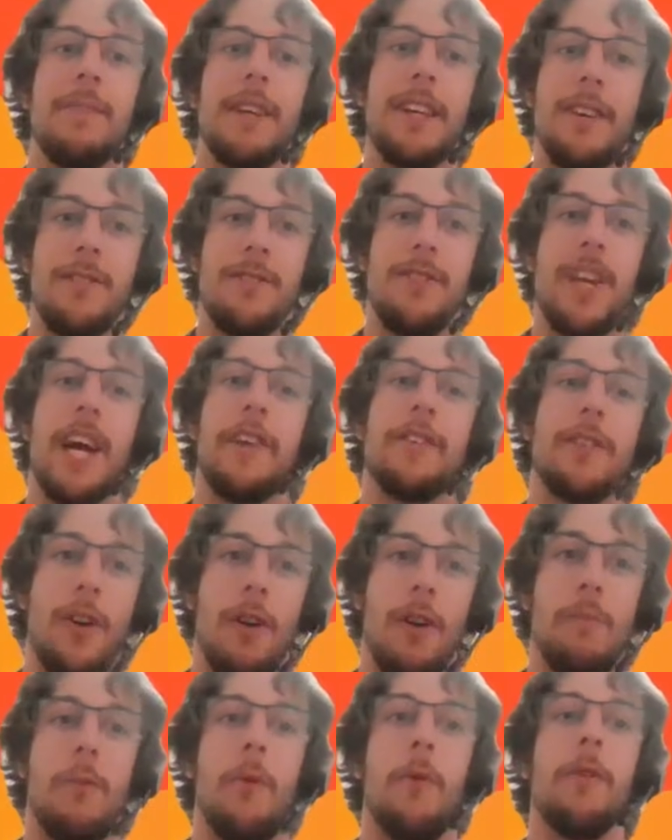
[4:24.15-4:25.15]
because you haven't
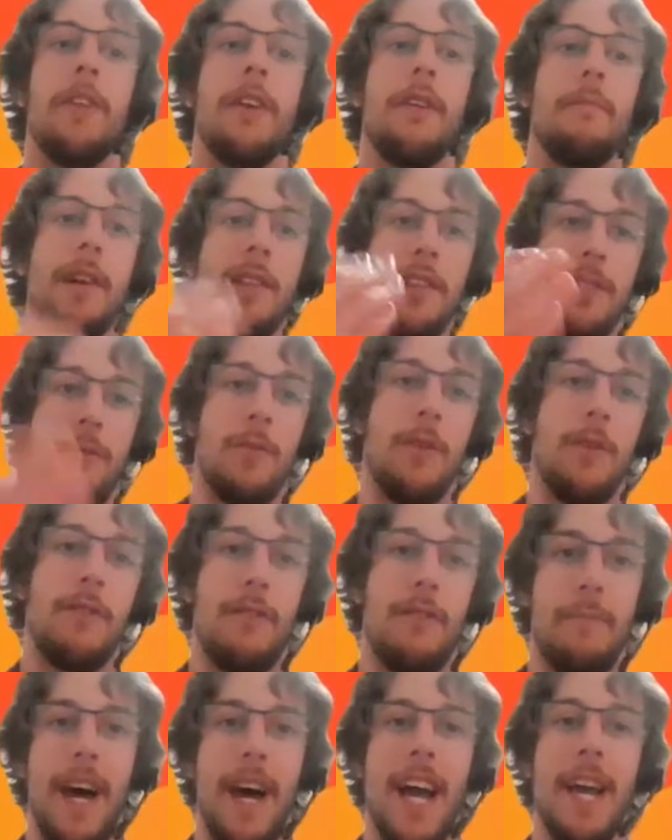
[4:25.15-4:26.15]
got more than a month's worth
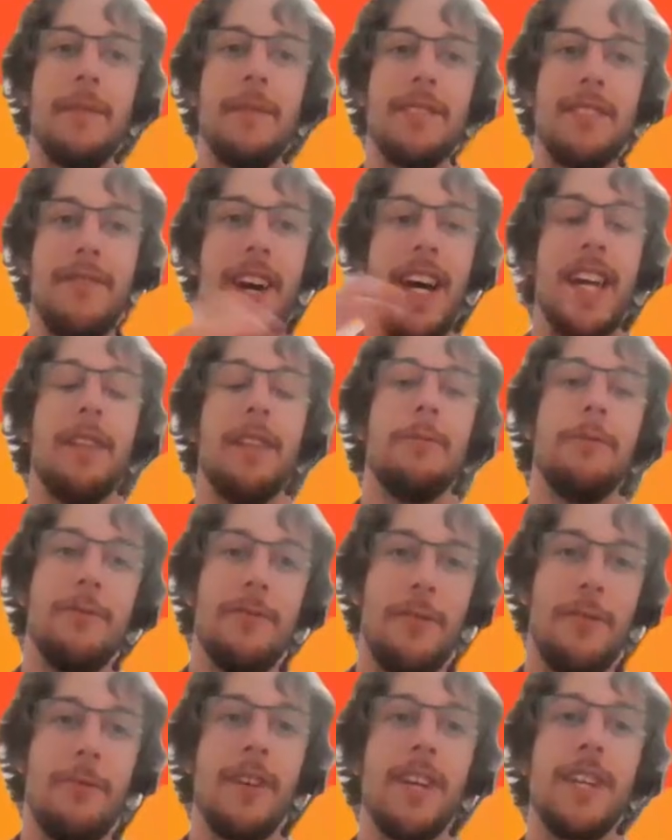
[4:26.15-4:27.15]
of repayments available
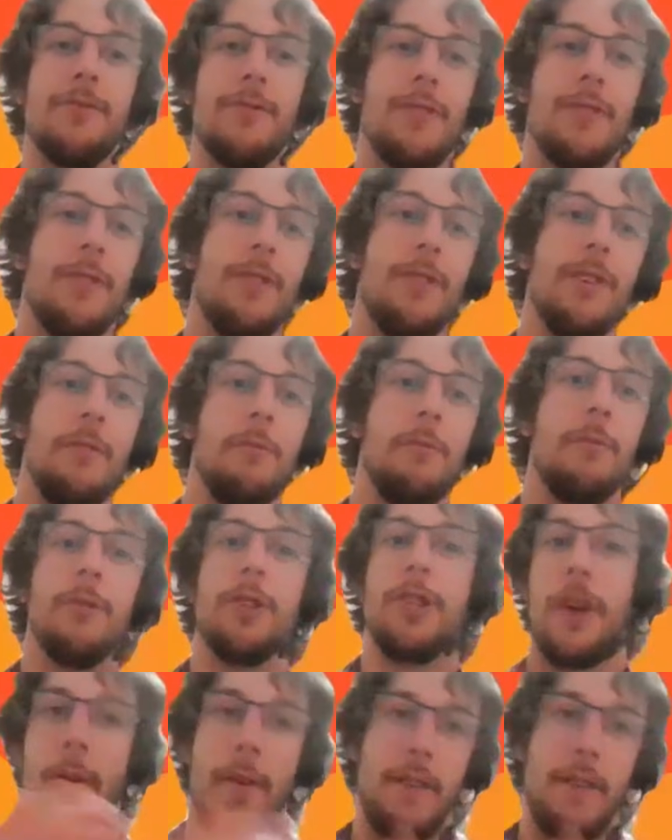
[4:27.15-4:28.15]
for redraw.
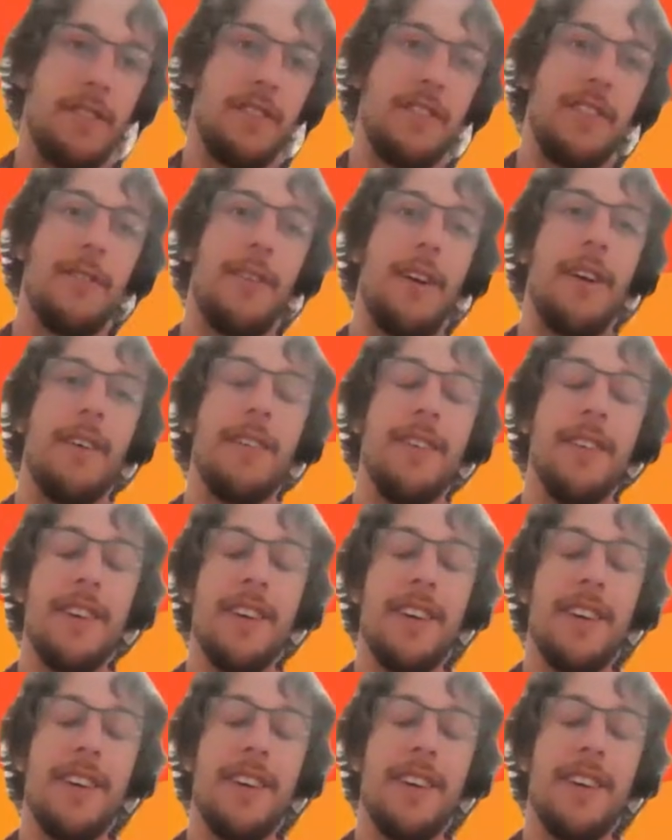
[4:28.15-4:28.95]
We'll show it as a zero.